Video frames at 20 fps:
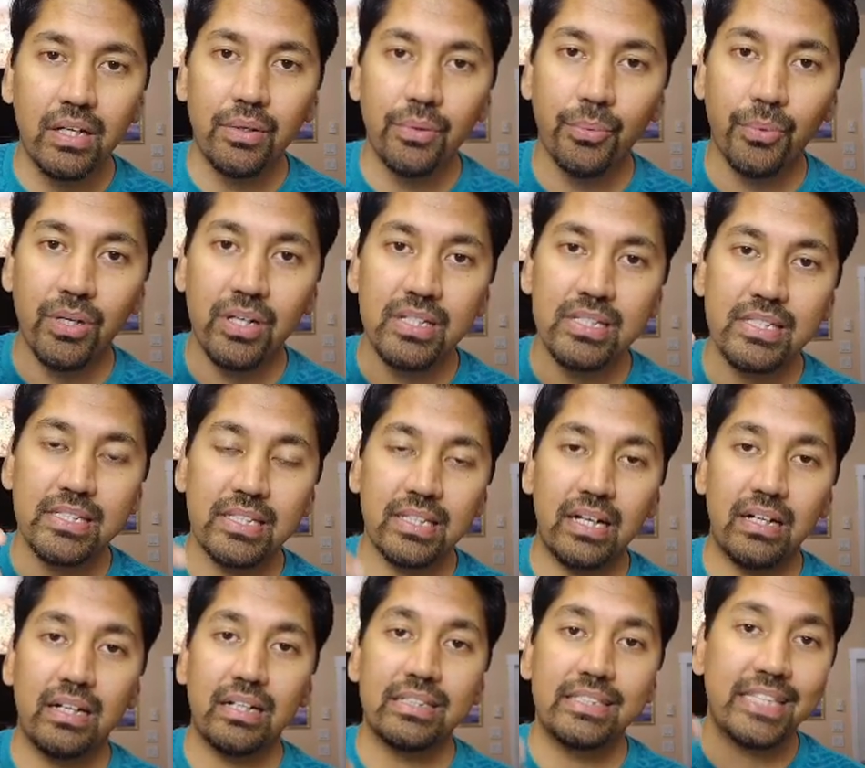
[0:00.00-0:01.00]
was
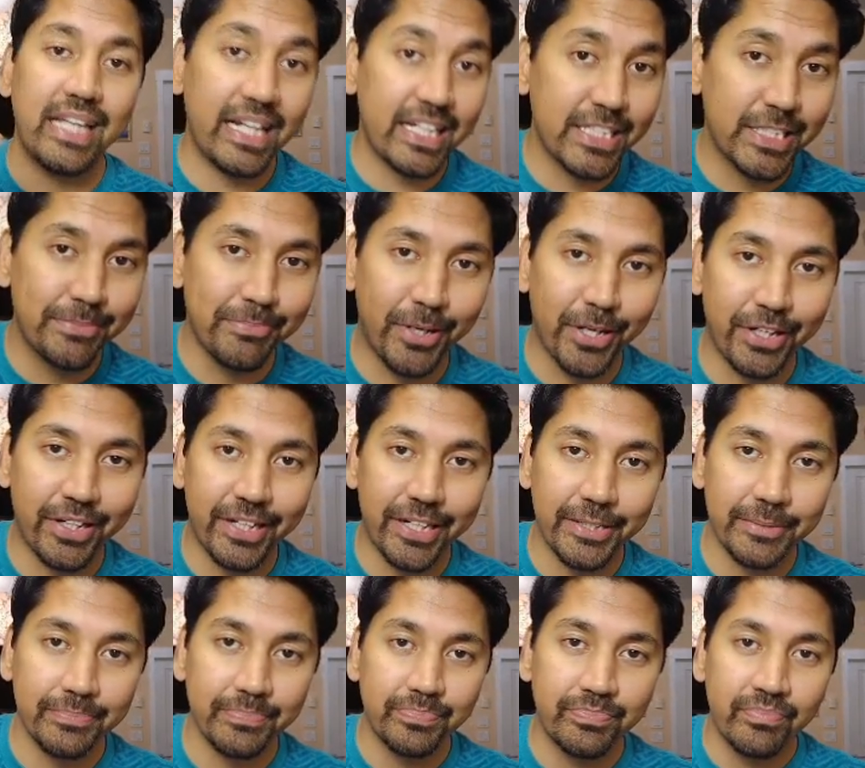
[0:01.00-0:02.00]
text marketing.